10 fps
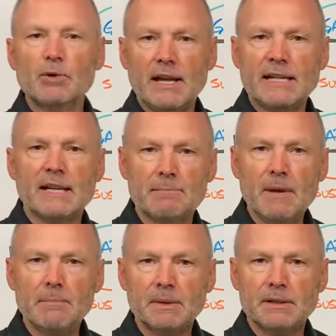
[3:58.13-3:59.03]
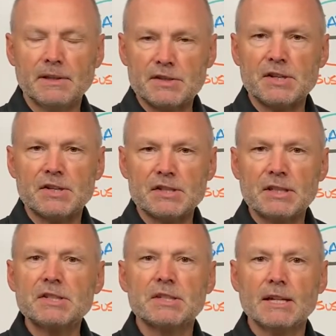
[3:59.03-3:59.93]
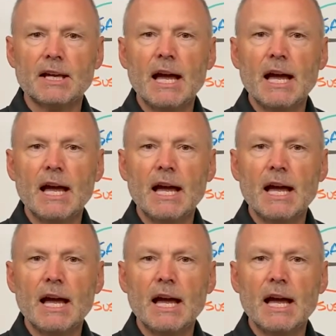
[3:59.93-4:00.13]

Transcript: a commitment that says, listen,